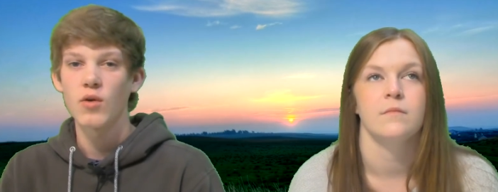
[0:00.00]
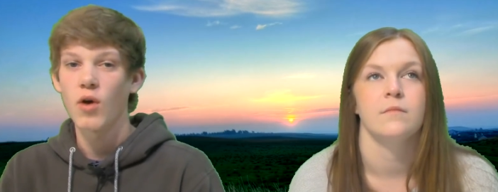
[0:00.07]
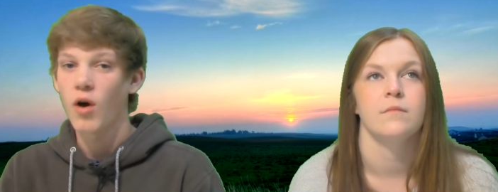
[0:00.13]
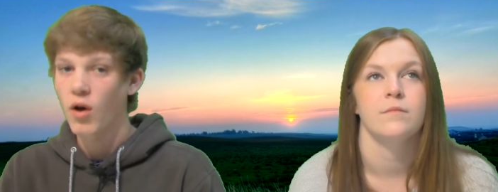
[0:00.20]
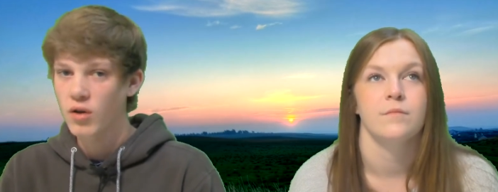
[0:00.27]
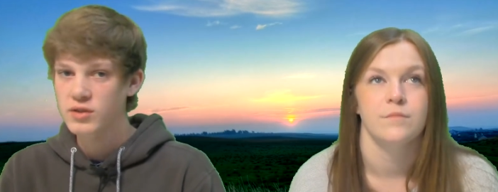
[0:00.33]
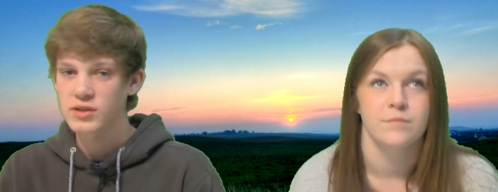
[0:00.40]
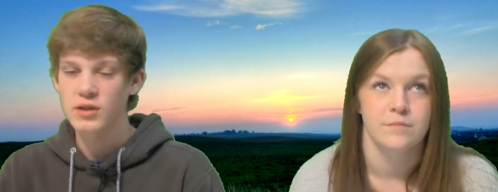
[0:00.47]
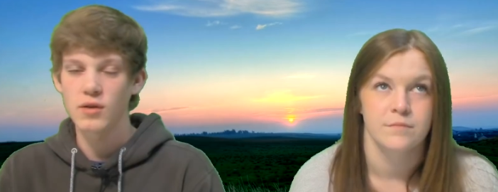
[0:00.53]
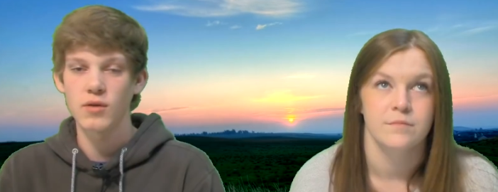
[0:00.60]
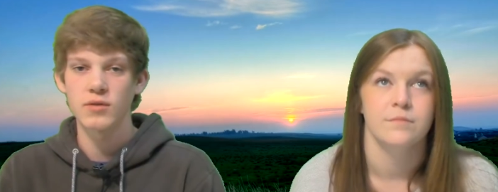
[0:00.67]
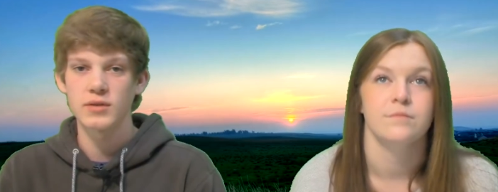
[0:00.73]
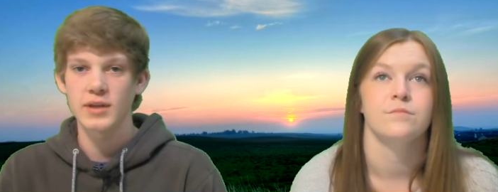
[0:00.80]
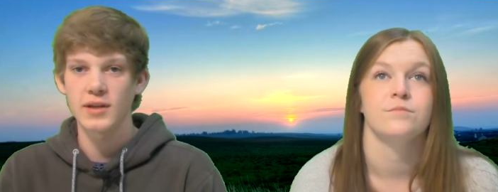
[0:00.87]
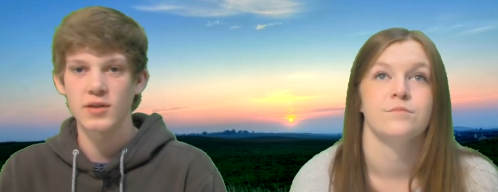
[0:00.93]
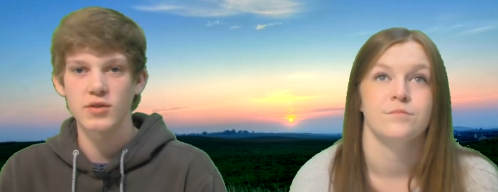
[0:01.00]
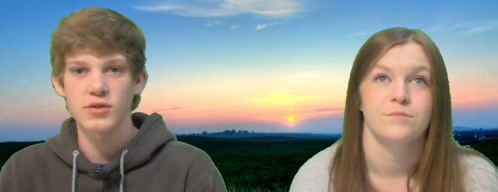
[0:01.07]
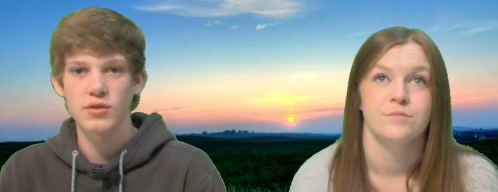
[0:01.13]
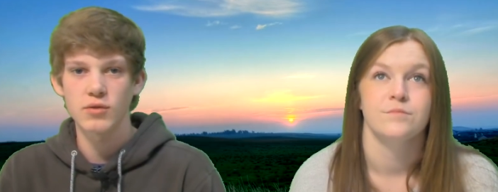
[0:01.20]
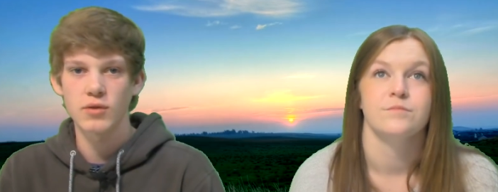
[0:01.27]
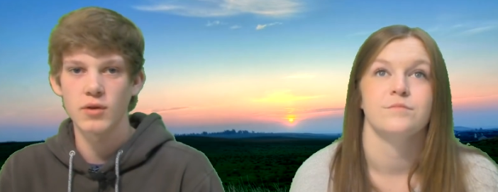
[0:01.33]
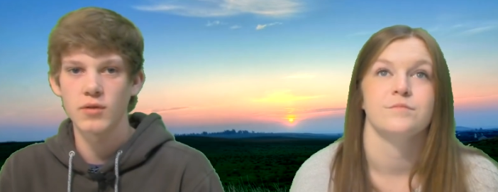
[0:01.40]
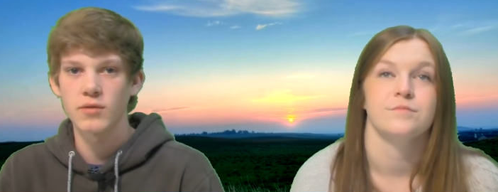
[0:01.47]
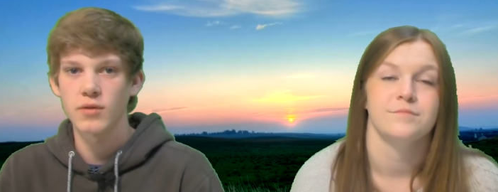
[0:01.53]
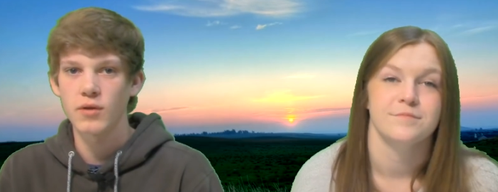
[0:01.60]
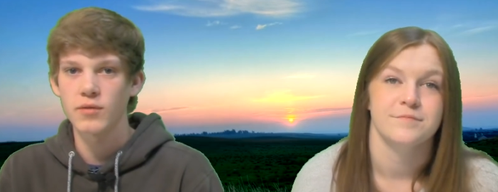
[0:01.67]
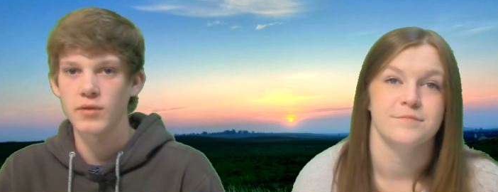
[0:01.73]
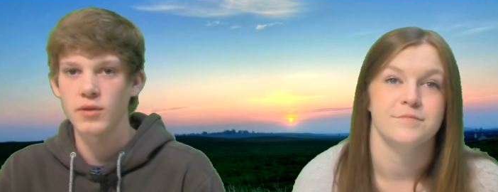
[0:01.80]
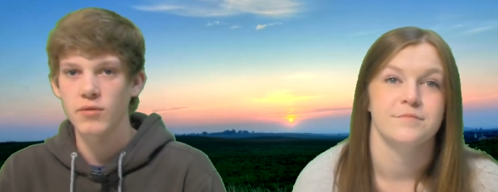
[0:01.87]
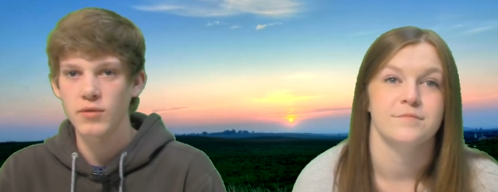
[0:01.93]
Speaker 1: Also, Taylor Suco drove
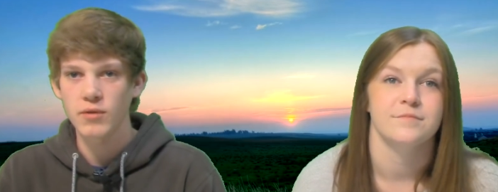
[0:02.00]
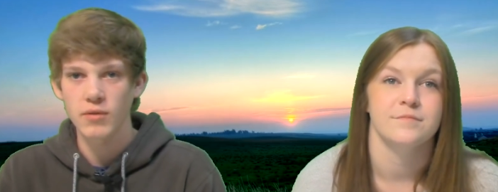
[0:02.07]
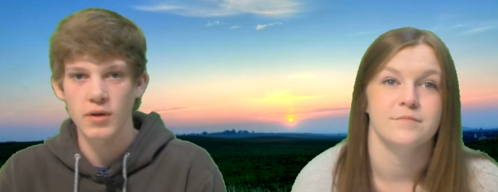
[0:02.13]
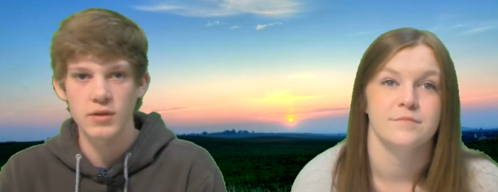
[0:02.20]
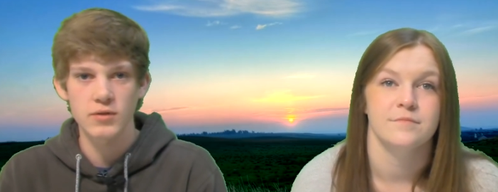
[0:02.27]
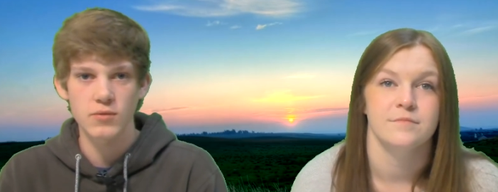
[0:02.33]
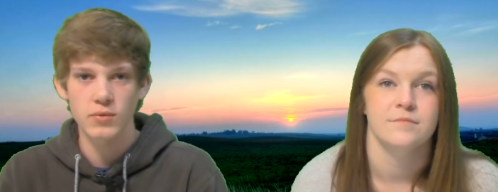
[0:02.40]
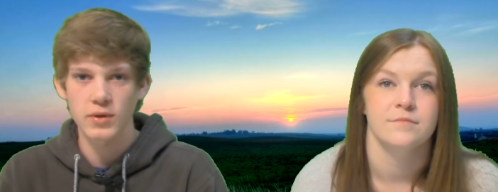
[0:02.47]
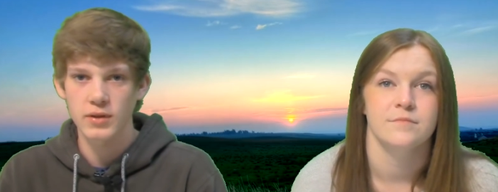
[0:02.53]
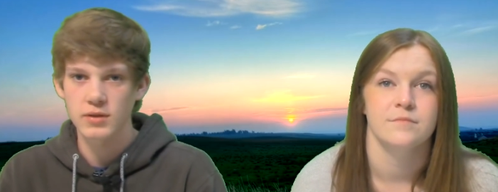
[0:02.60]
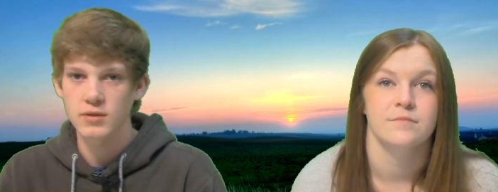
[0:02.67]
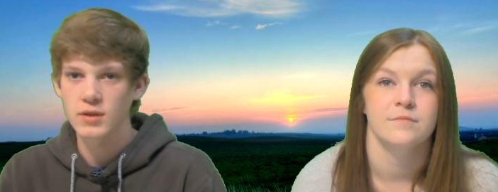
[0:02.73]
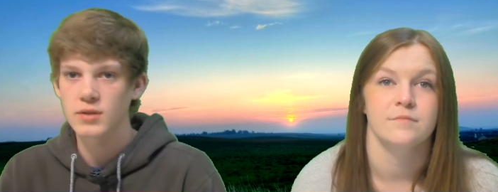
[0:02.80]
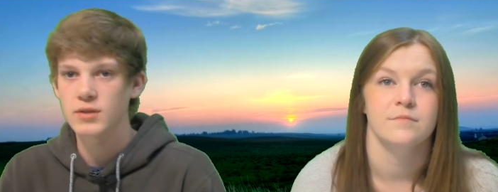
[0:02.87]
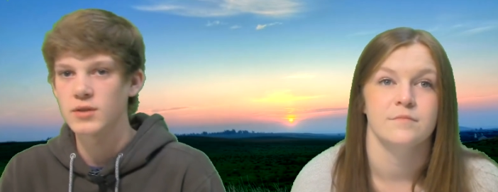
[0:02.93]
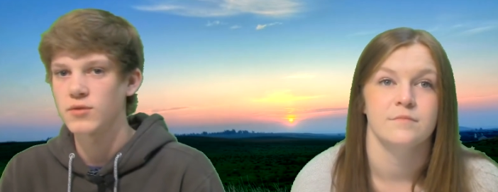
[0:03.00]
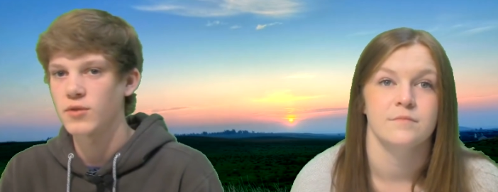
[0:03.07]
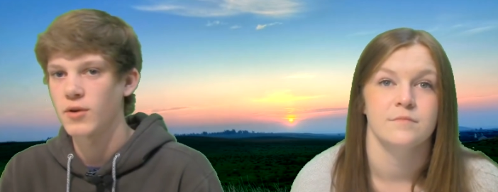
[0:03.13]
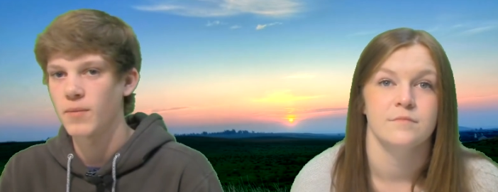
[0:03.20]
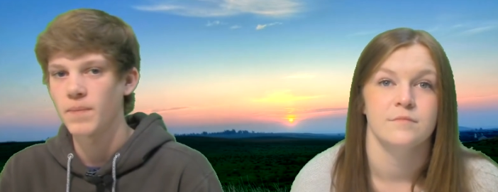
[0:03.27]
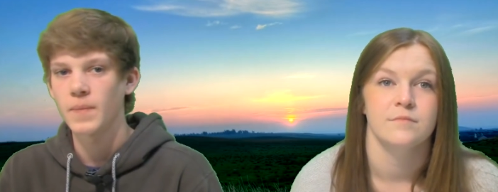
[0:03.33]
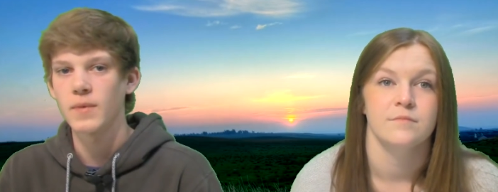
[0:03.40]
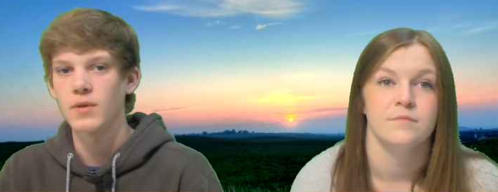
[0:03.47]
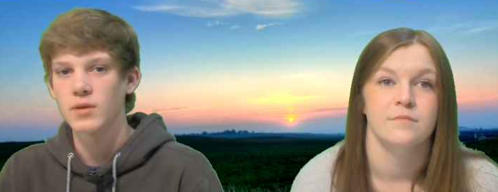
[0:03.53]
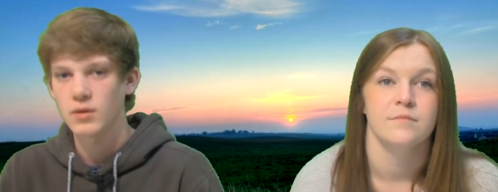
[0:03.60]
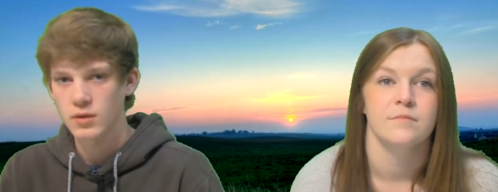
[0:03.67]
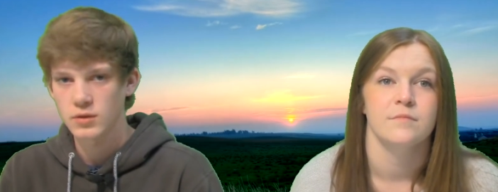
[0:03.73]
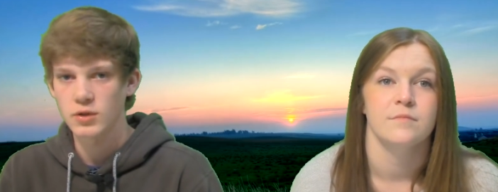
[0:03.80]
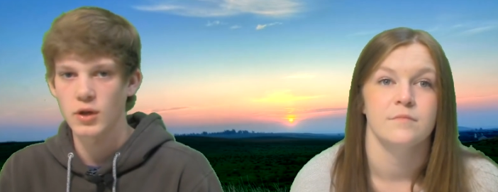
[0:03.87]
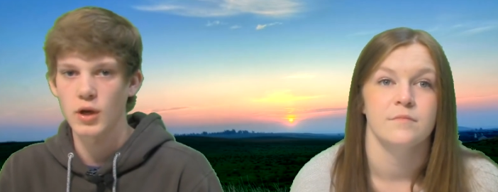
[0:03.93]
in three runs with J.C. Drum.
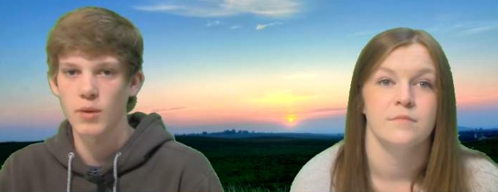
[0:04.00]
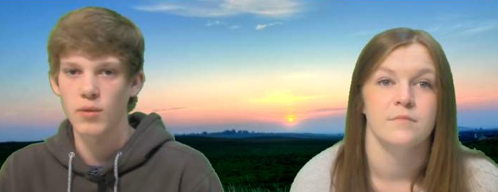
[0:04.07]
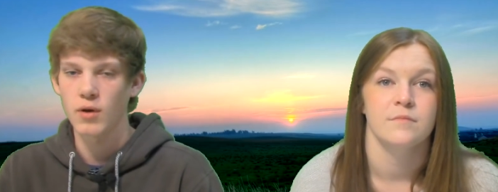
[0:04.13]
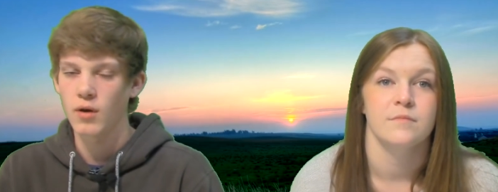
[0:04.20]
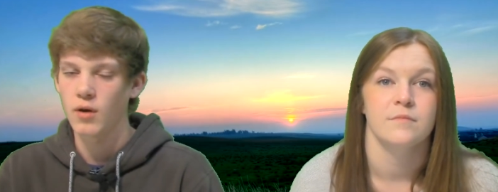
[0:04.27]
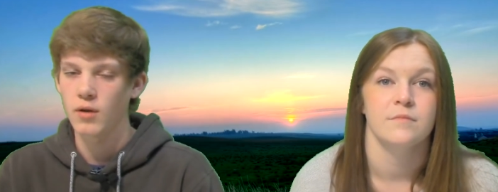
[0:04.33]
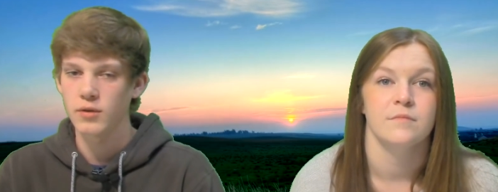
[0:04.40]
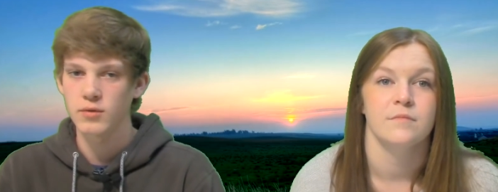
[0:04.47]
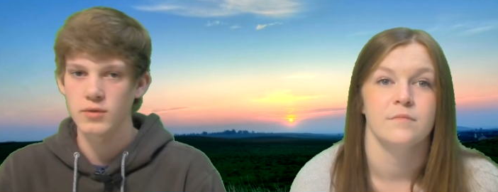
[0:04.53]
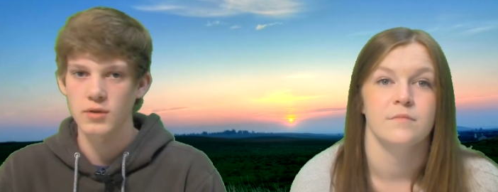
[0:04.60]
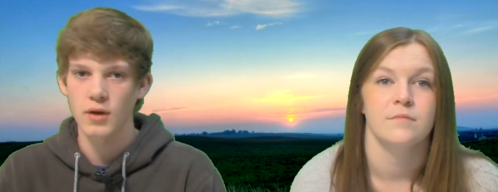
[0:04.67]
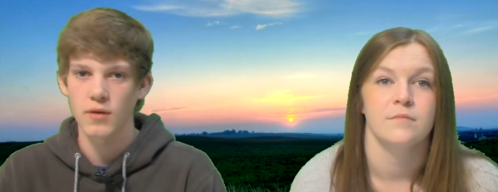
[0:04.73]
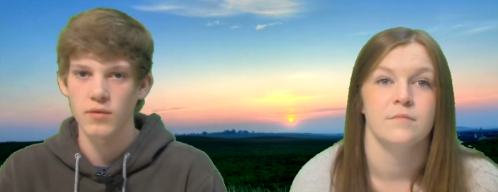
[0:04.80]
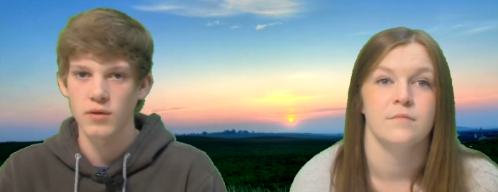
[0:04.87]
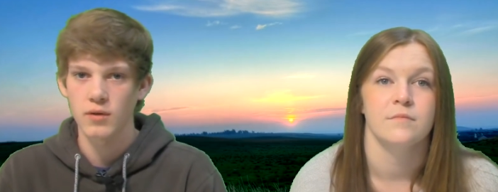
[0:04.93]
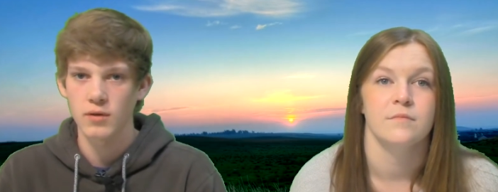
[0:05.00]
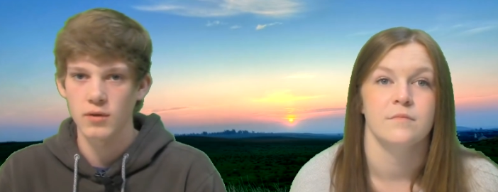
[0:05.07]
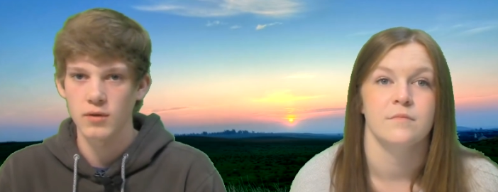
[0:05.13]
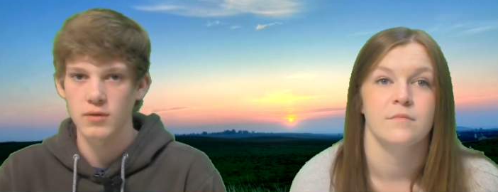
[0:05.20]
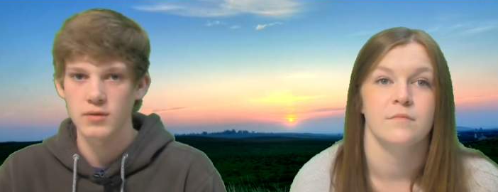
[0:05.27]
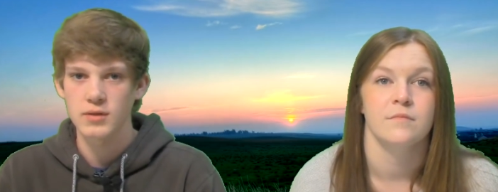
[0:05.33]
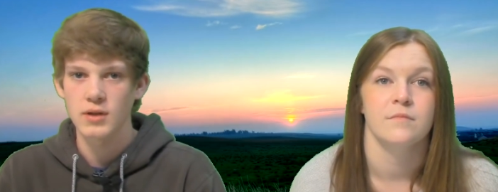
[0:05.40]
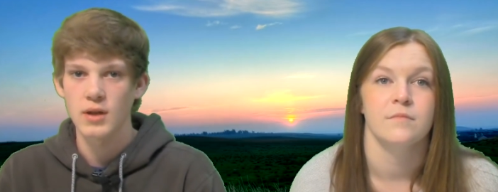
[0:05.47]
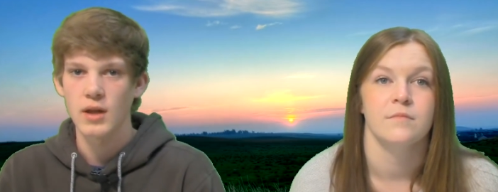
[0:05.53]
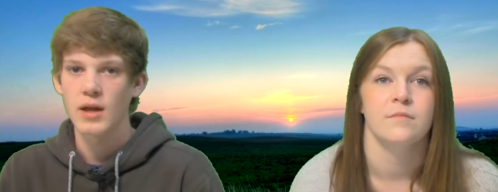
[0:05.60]
Good job, all you softball girls,